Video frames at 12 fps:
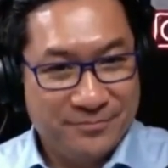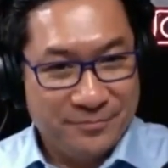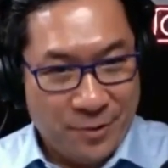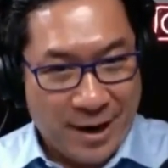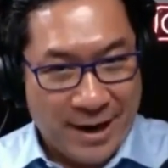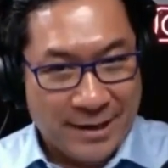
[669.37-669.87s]

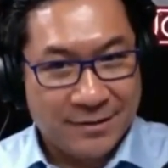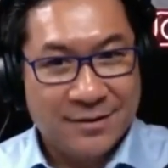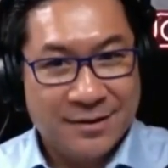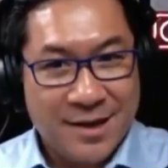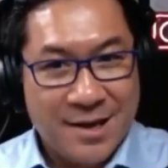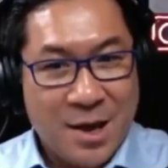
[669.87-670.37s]
Right.
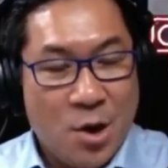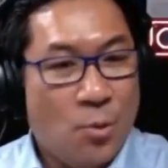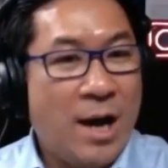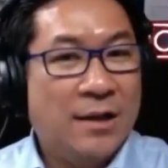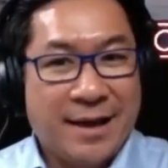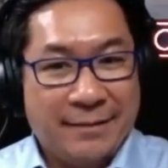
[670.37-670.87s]

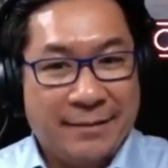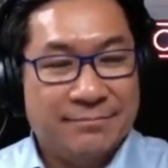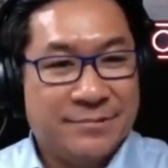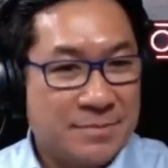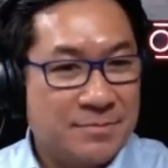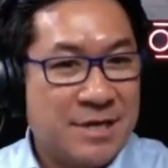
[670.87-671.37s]
Well,
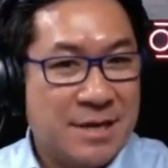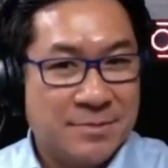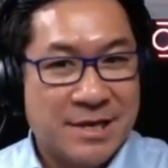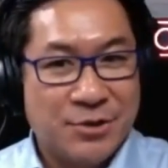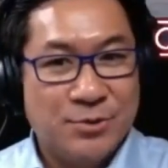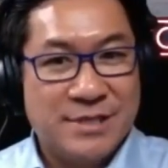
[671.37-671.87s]
sometimes
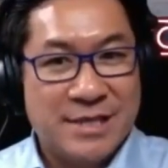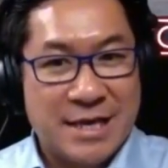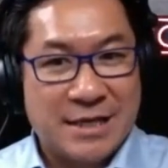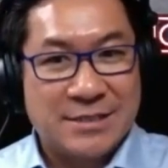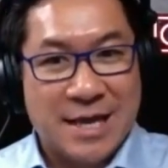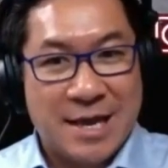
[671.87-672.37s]
I use the
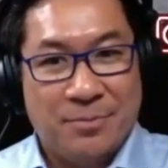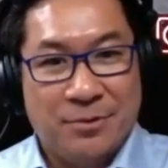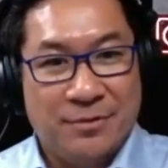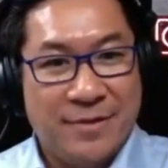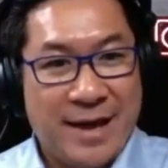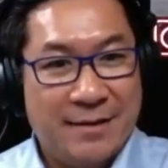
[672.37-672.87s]

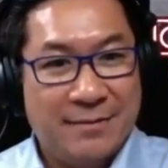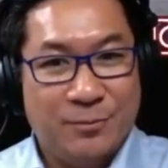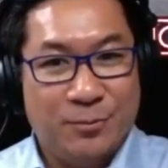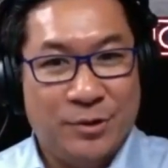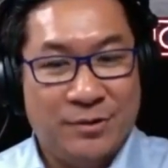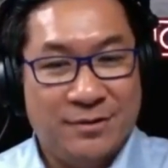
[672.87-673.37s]
example that
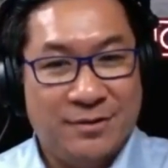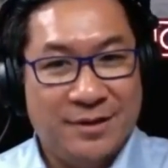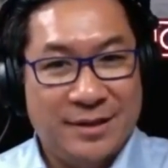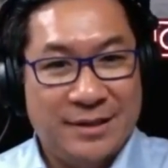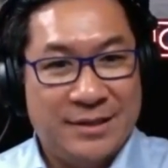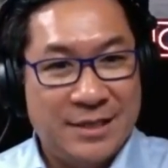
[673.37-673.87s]

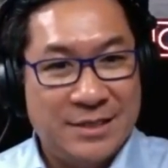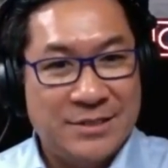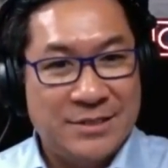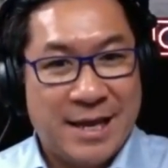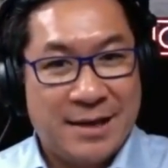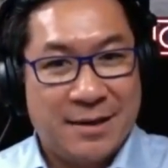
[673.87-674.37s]
does
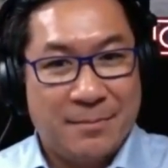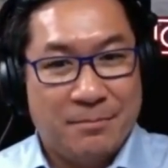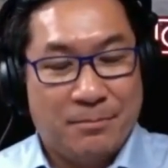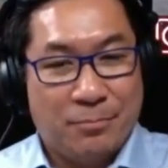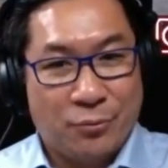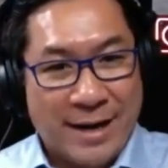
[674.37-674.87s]
a
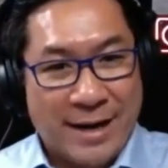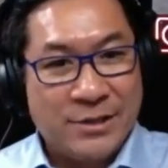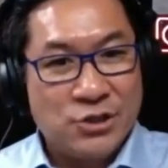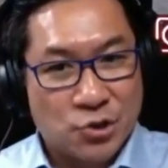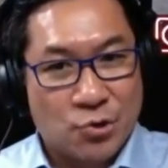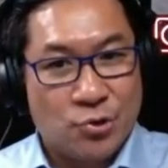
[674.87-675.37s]

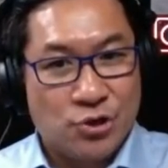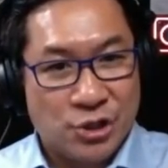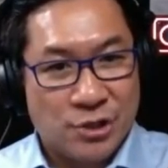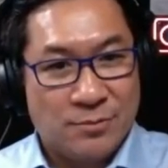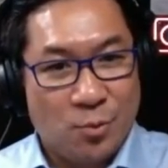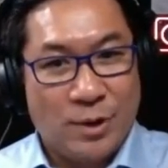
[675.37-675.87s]
brain
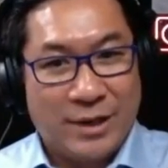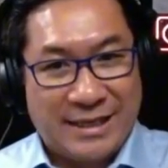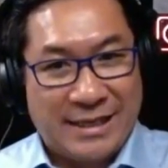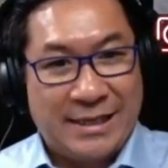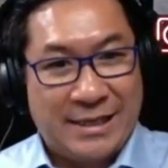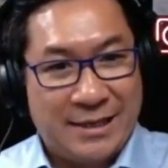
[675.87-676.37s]
surgeon, would
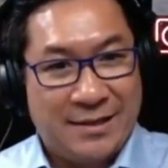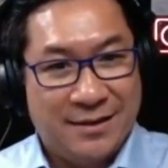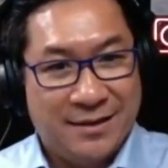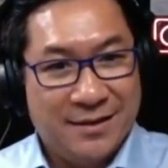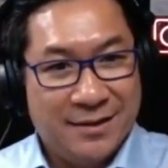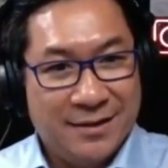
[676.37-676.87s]
he
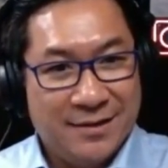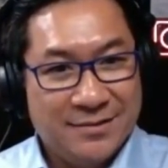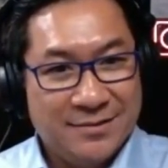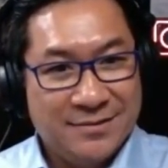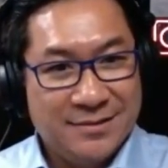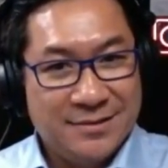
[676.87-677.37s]

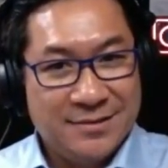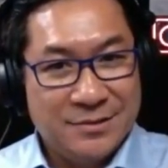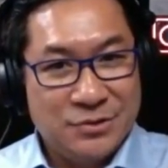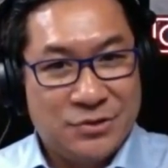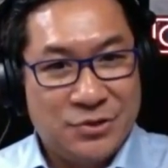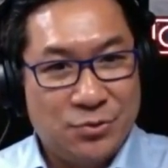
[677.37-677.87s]

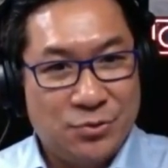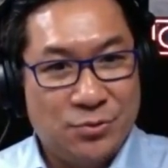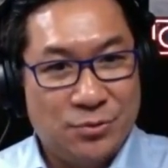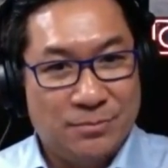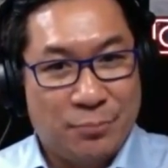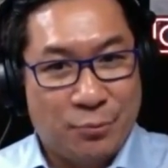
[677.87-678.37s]

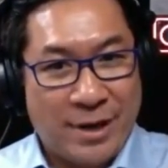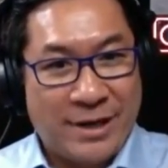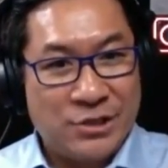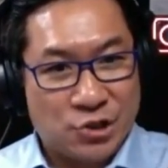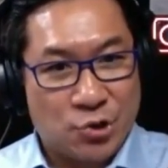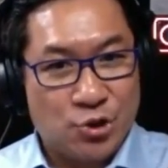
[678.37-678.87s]
do
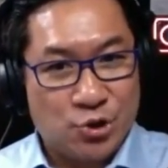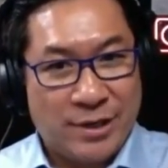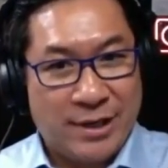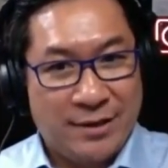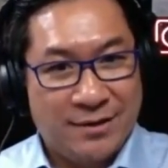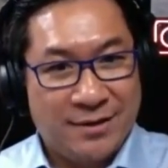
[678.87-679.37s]
brain
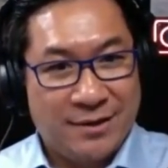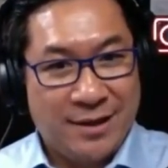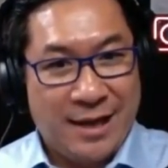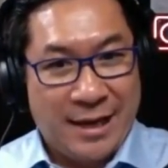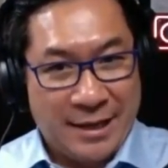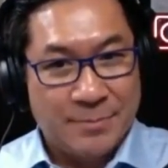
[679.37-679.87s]
surgery
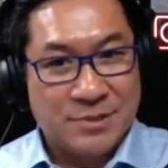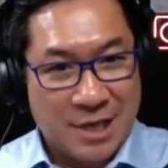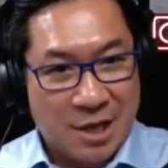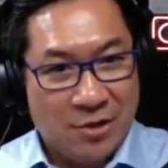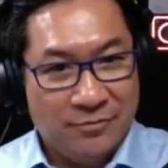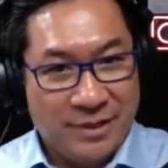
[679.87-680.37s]
on
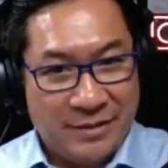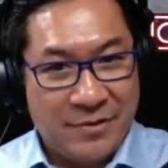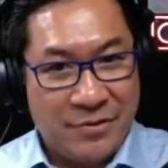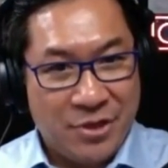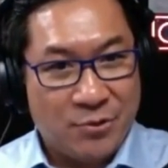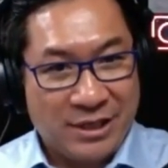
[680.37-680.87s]
himself,
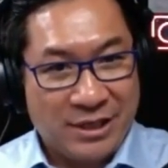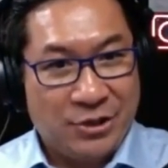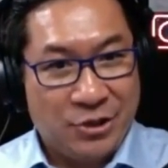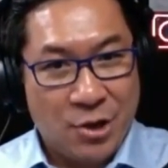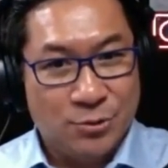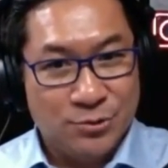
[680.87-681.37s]
even though he
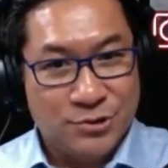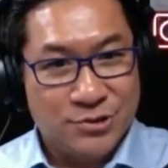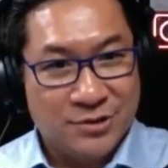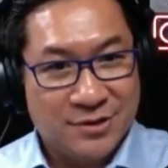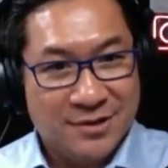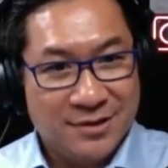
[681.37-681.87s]

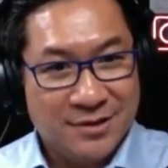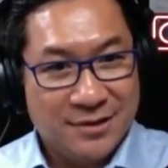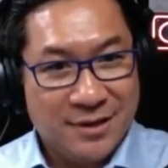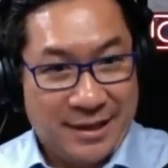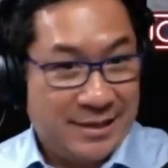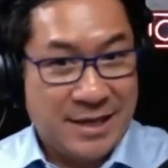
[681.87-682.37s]
knows
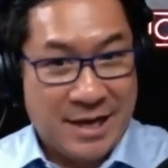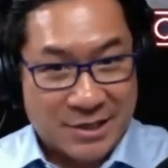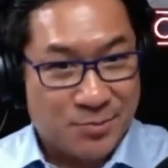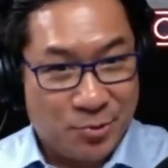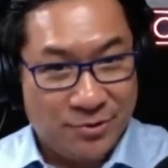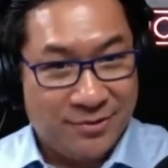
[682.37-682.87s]
he's an
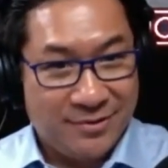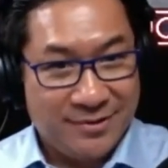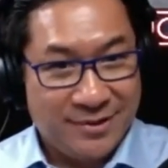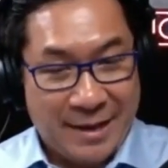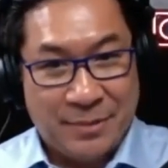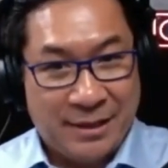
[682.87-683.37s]
expert
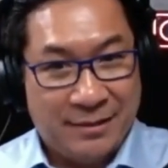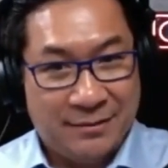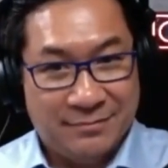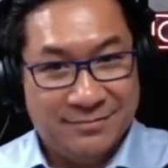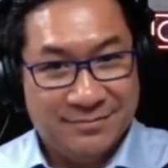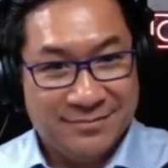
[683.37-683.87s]
at
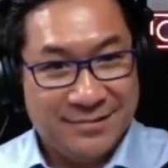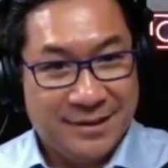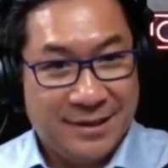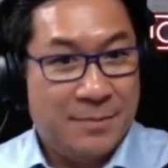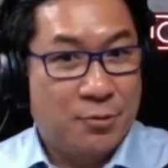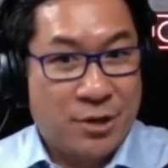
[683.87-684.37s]
being
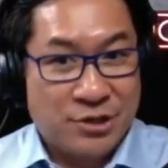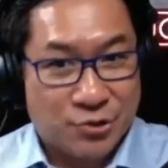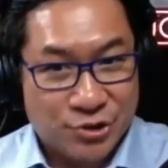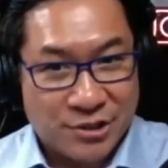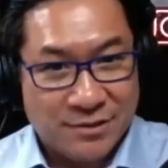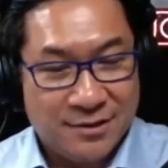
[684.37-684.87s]
a brain
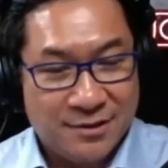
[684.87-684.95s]
surgeon?